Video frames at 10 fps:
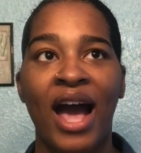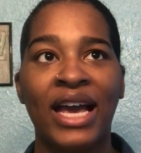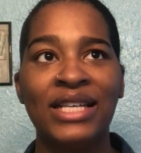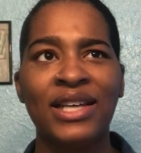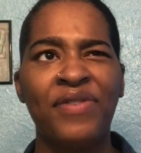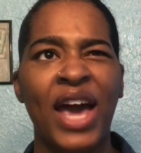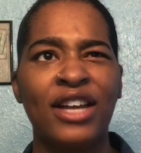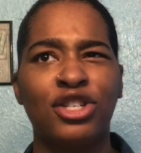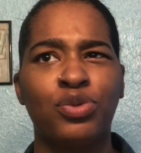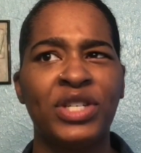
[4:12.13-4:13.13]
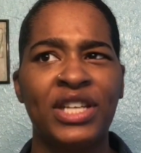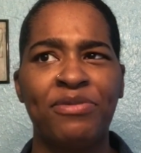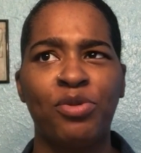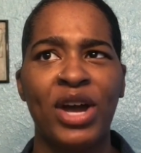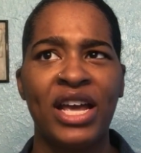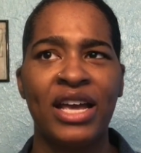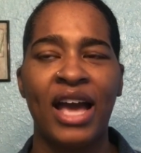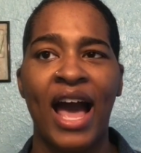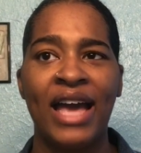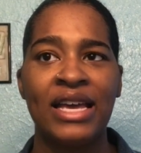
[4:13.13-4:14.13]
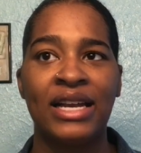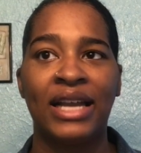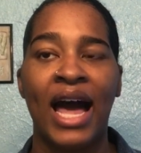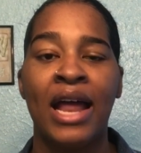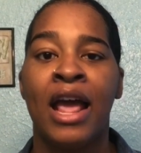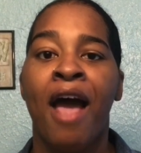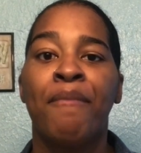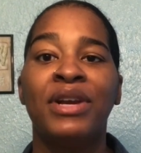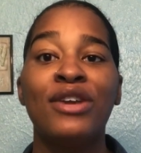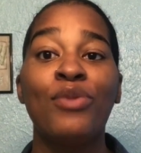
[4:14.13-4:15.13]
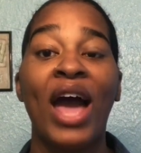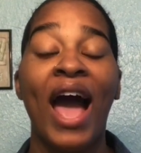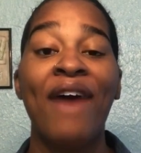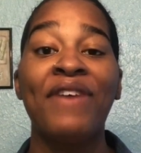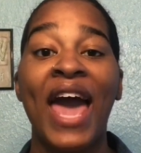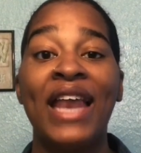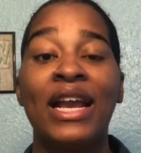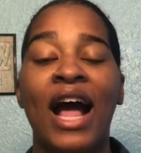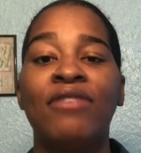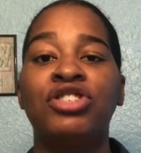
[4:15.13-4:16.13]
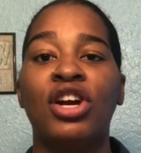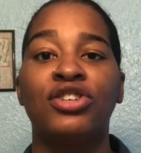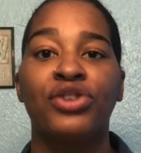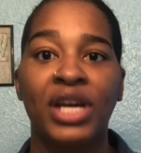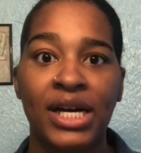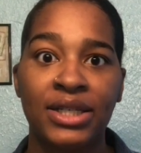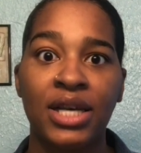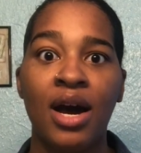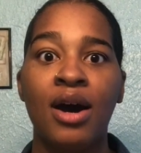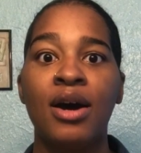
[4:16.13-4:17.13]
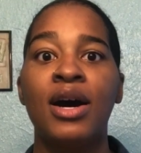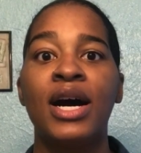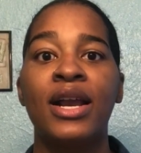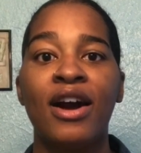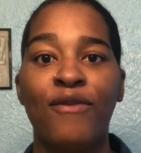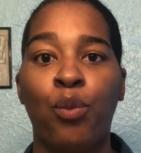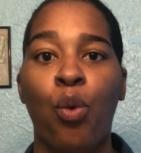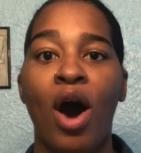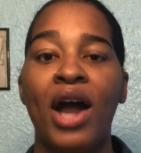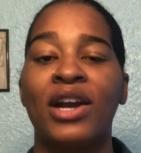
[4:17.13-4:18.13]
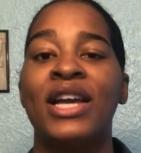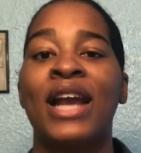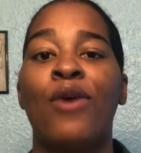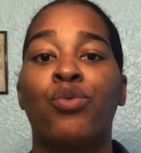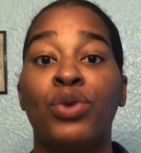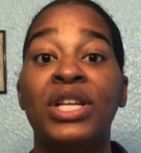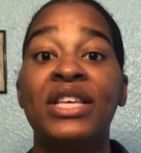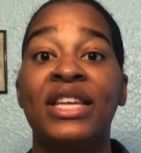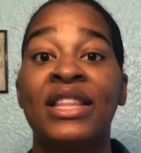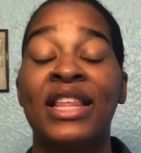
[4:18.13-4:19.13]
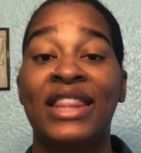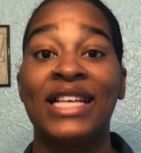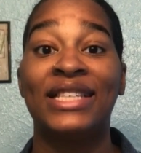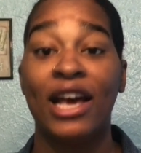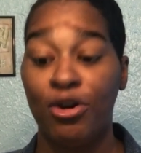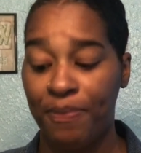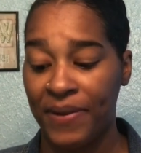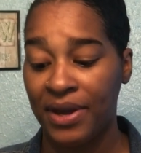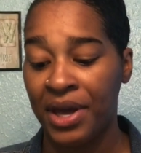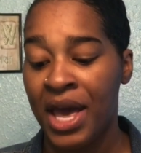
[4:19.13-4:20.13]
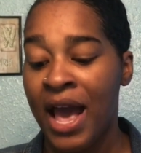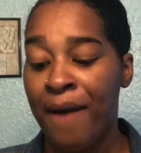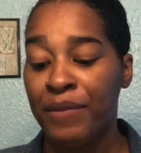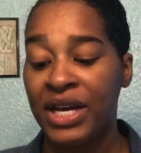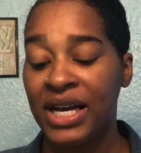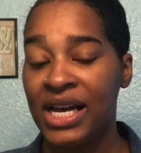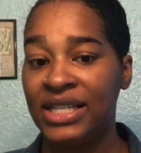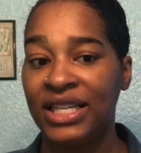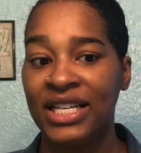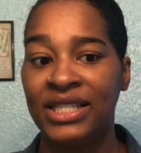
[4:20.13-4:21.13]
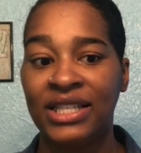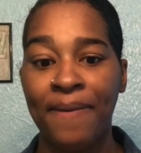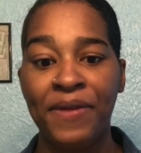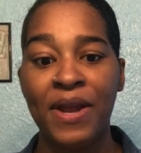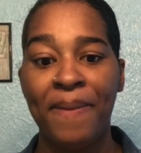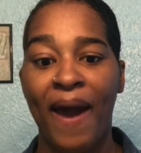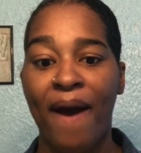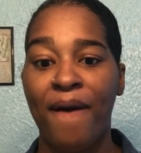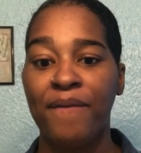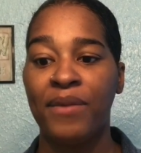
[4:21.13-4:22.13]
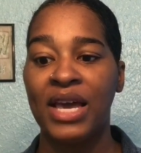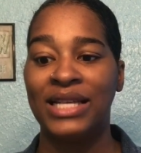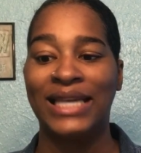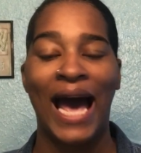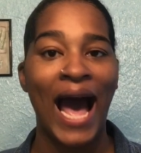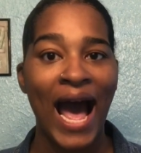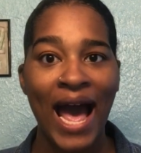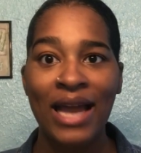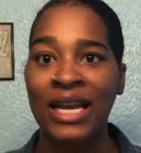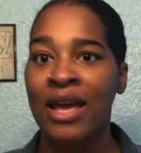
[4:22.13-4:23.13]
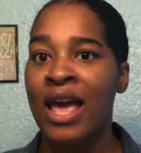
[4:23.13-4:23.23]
I guess I've kind of switched up the way I eat a lot. But anyway, I've started drinking a ton of water. And I really think that that's helping. Because it's something about, it's hot,